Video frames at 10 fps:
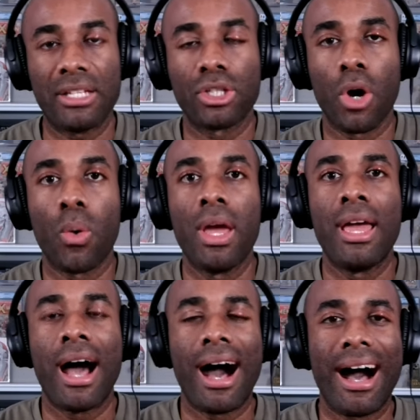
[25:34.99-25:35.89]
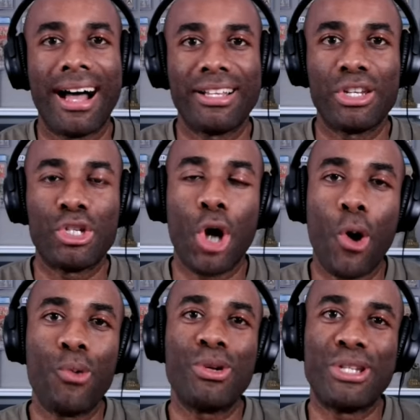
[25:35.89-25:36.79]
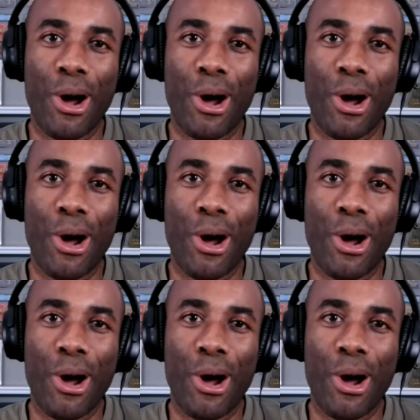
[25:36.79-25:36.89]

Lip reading: So don't